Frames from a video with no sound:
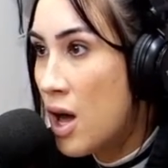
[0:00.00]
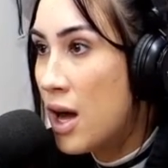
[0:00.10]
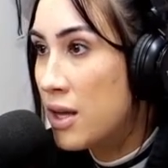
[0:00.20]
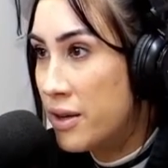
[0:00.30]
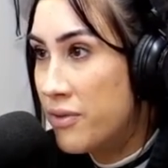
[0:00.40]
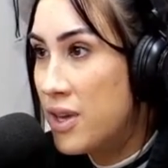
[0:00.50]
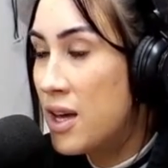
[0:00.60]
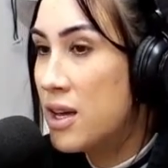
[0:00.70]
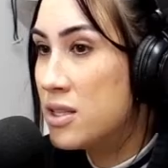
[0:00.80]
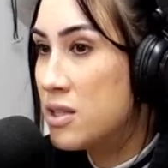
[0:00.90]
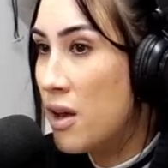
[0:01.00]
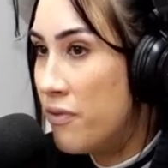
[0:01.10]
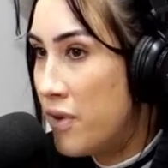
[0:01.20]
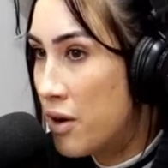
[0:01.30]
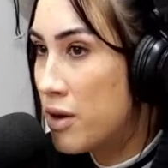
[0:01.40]
Olivia is
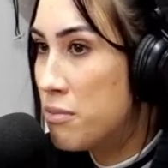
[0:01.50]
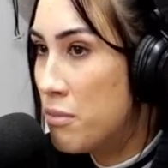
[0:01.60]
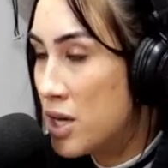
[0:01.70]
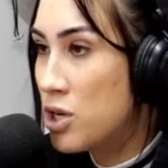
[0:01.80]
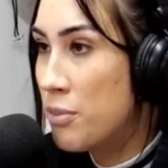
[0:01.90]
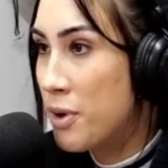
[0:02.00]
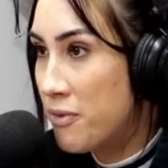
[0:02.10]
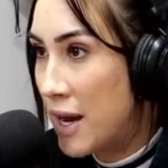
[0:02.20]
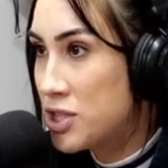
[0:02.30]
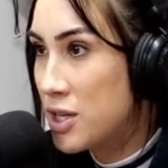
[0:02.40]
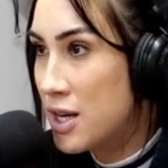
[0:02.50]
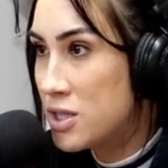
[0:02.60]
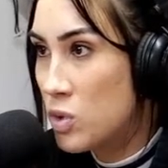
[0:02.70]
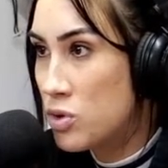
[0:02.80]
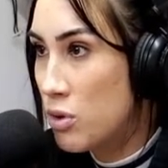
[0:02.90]
very much a perfectionist,
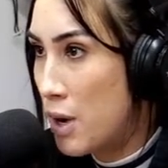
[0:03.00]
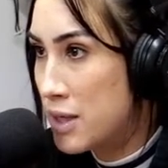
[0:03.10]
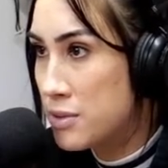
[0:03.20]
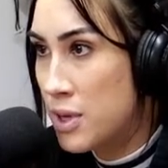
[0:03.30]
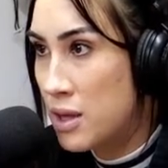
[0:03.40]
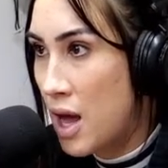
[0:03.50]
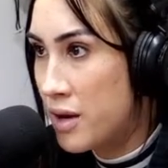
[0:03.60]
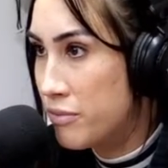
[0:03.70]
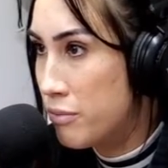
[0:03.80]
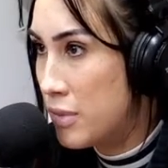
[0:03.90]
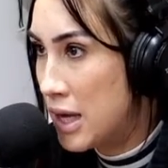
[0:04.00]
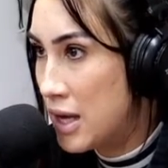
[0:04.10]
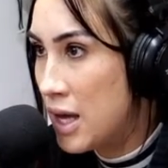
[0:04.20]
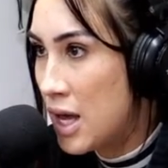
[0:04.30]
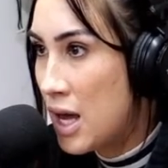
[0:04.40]
which reminds me a lot of
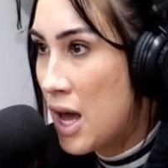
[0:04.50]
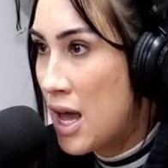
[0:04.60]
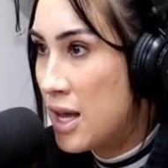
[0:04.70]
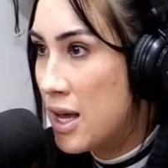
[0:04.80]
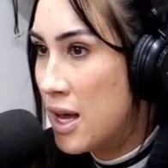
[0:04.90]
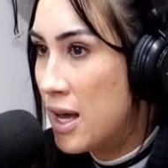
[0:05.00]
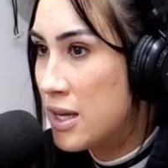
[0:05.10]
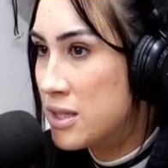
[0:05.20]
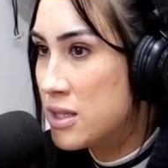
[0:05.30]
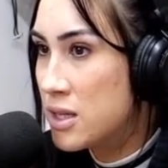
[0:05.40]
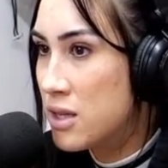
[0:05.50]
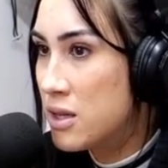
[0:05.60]
me. And the